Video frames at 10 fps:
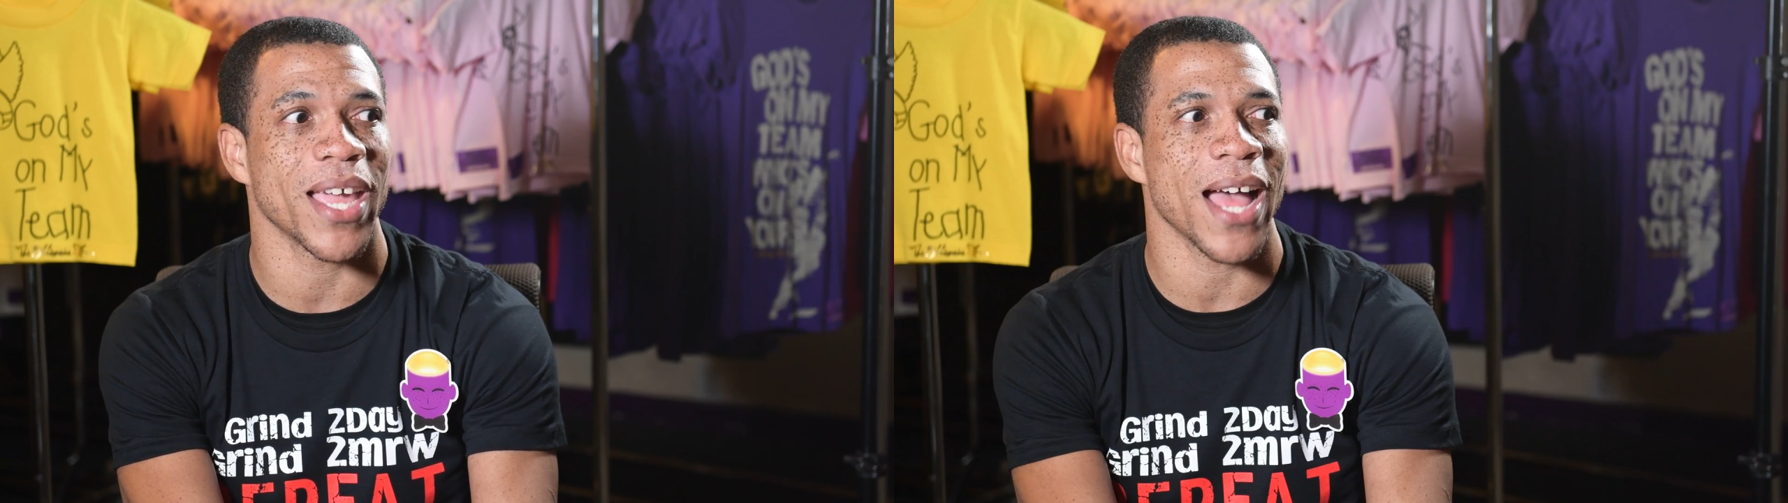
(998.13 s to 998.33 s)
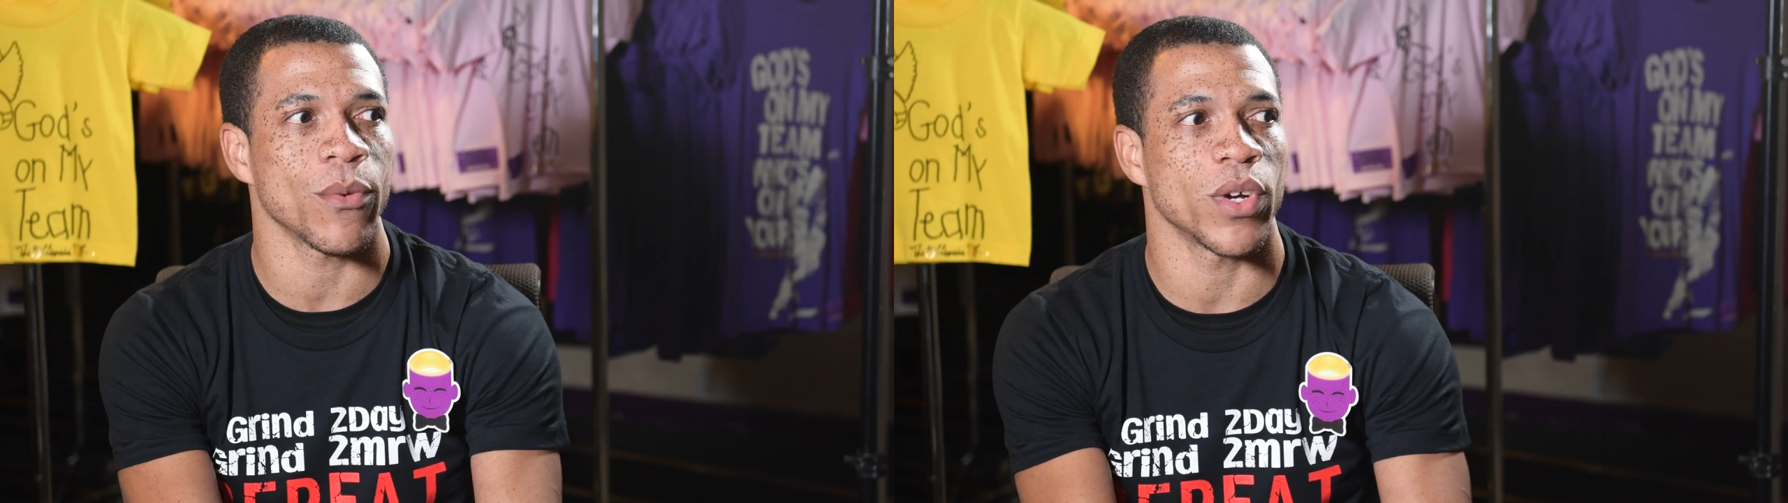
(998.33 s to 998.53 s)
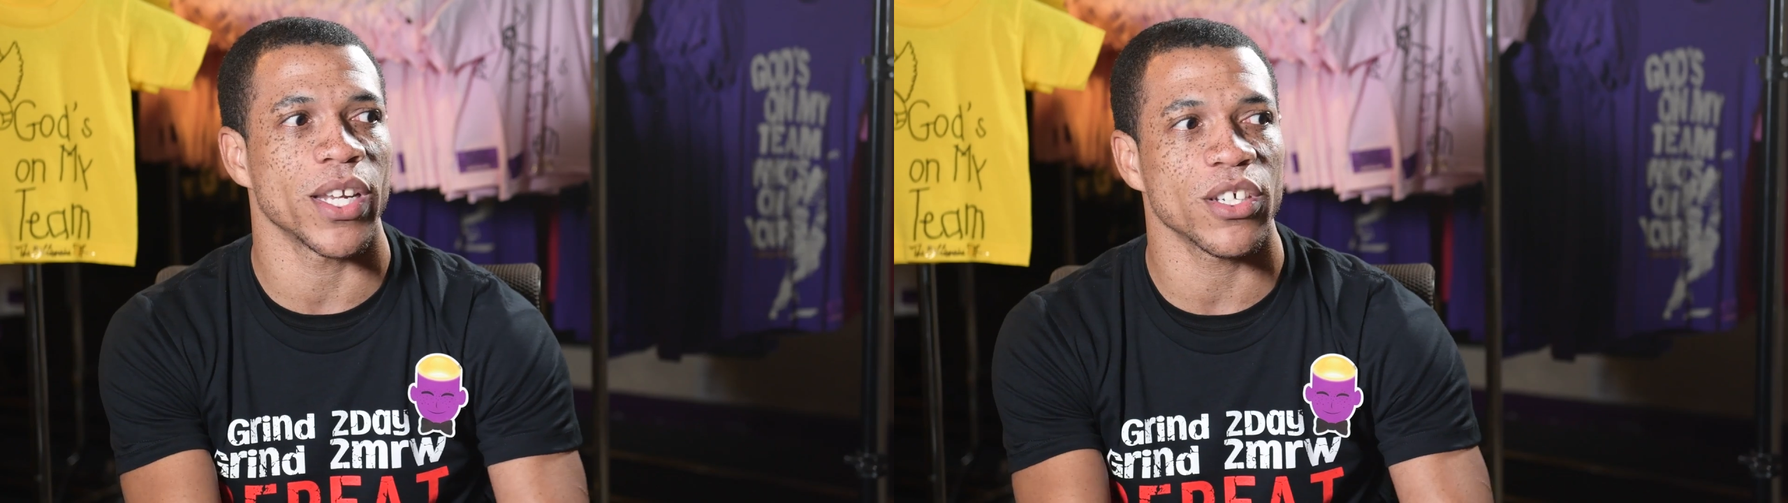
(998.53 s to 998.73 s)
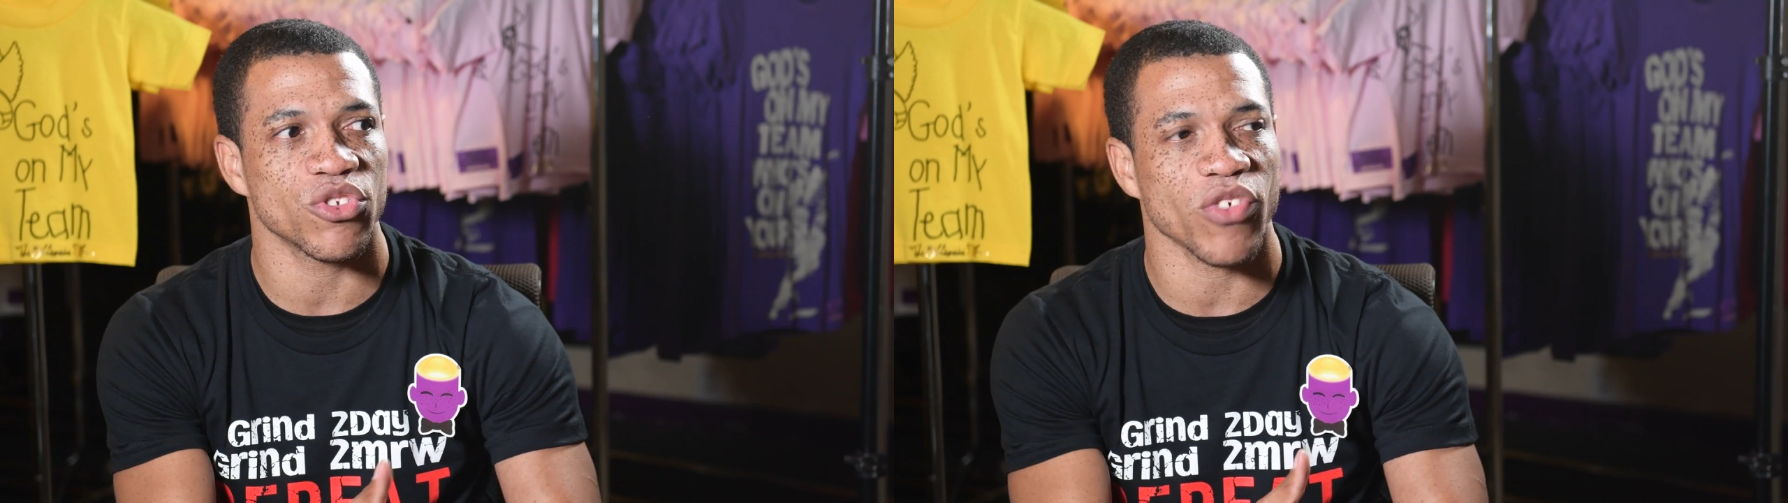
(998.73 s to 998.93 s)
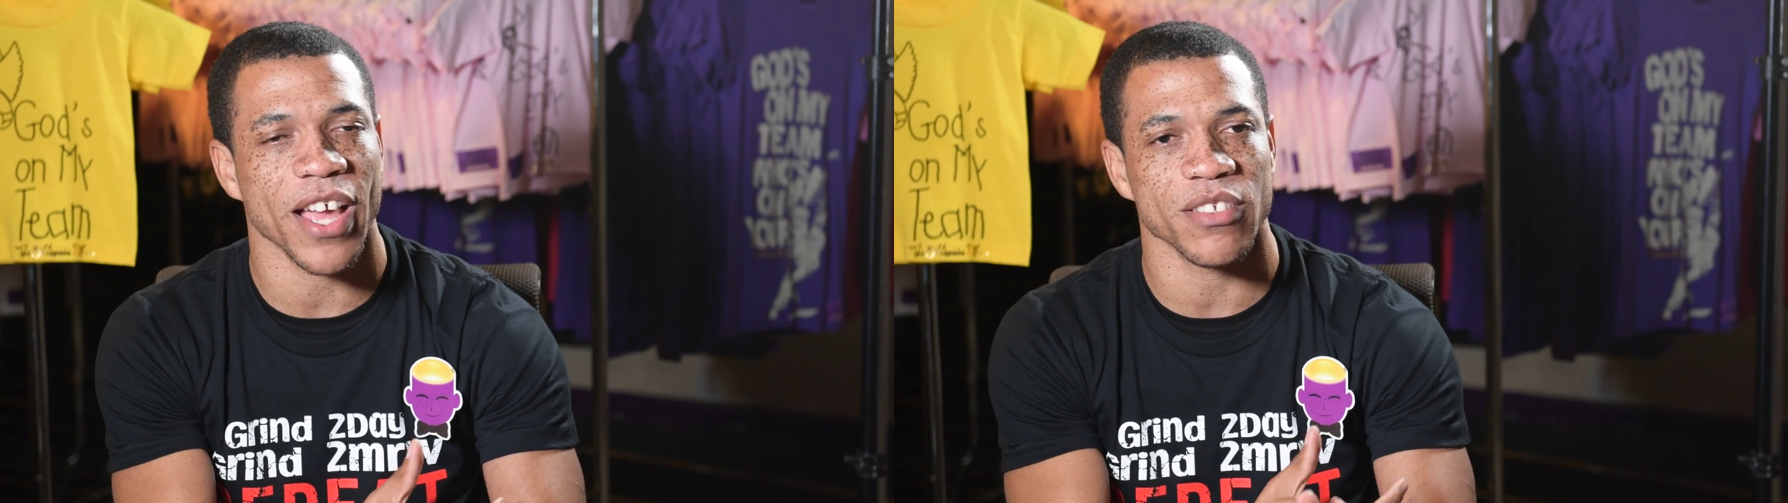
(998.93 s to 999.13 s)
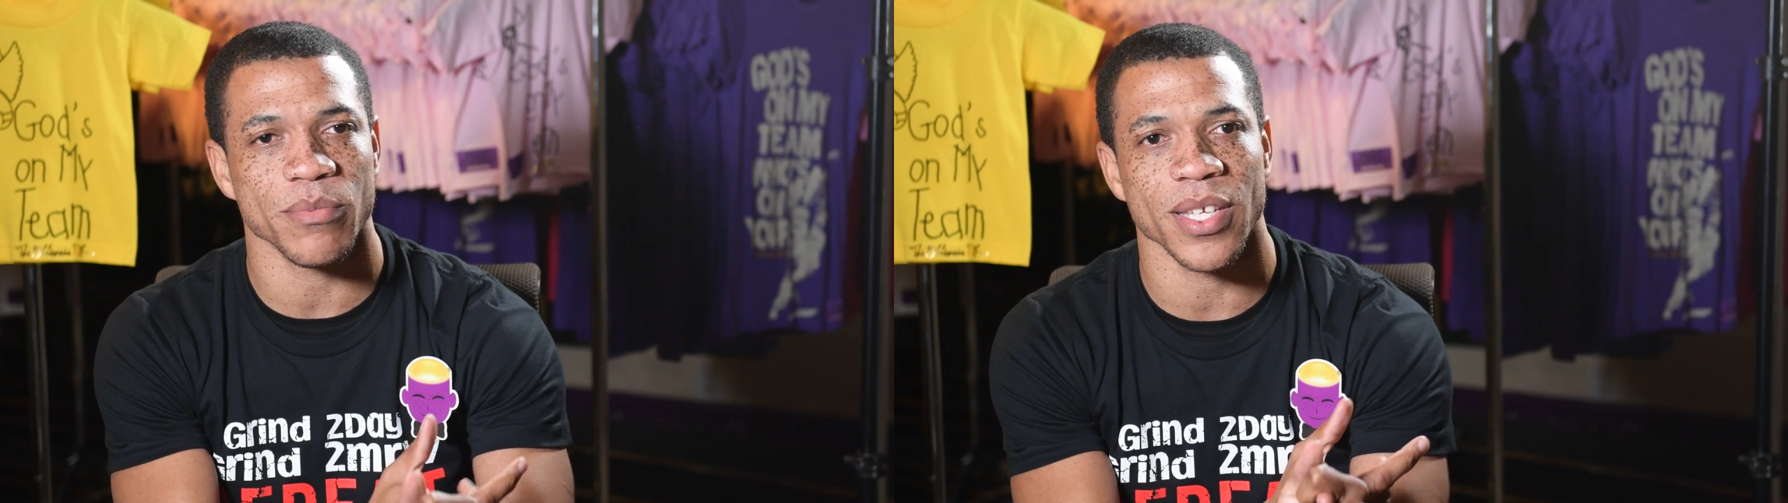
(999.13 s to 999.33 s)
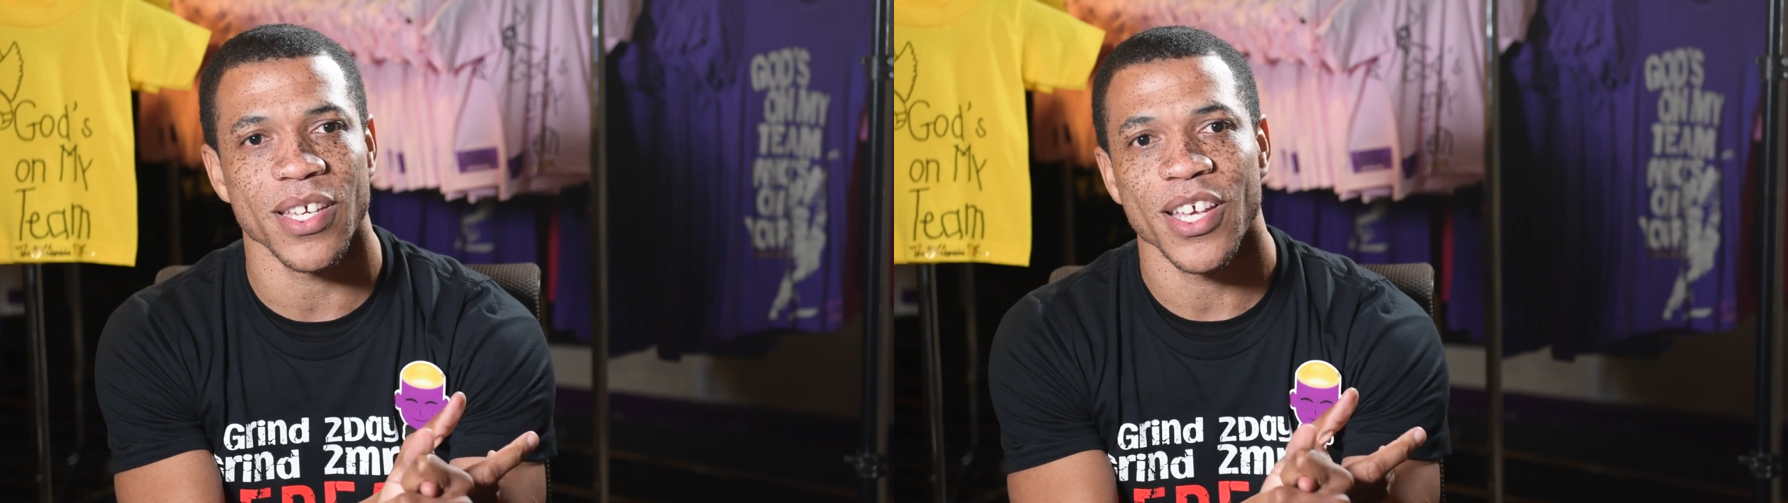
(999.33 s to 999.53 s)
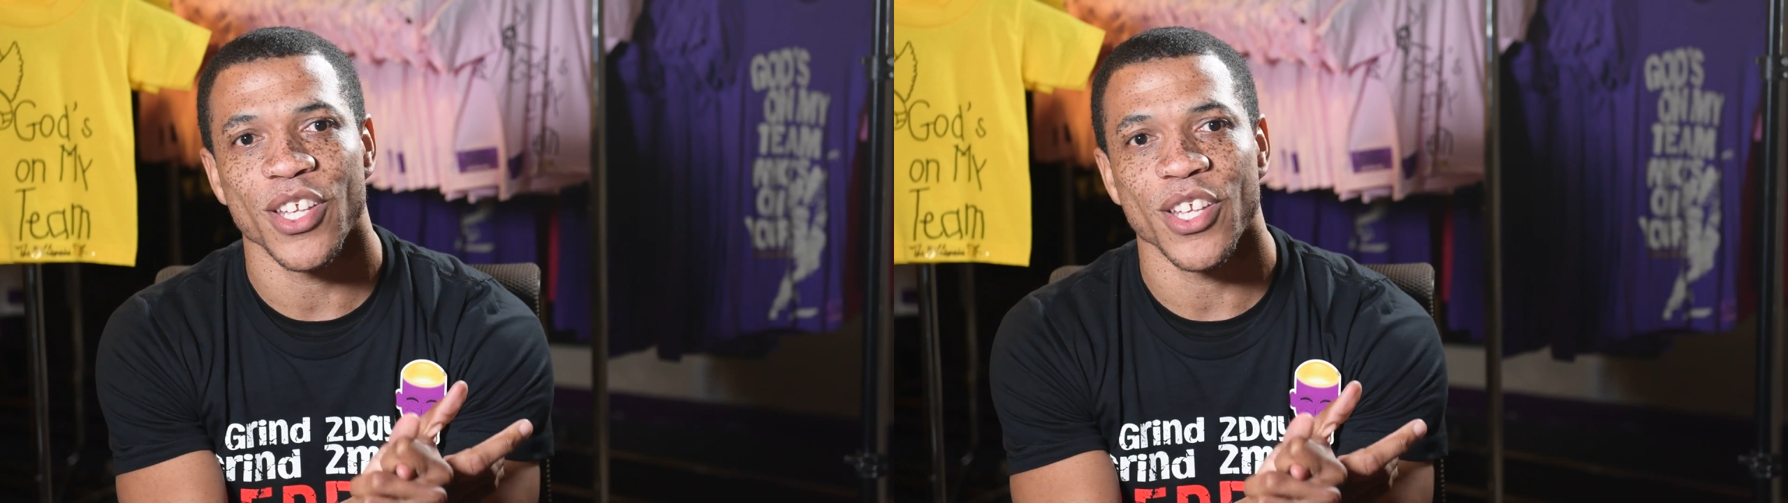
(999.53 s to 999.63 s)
me. What else drives me?